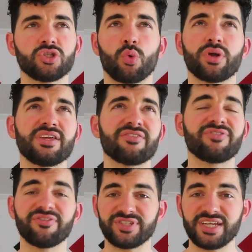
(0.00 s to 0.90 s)

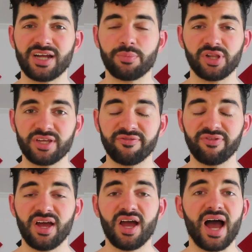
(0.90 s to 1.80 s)
2015, I
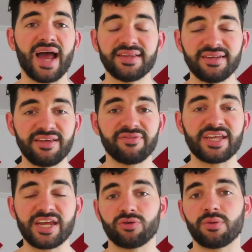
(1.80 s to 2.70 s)
believe. I didn't even
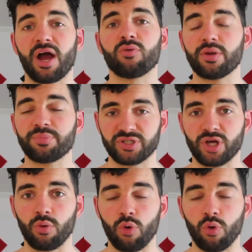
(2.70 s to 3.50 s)
hear about Rippetoe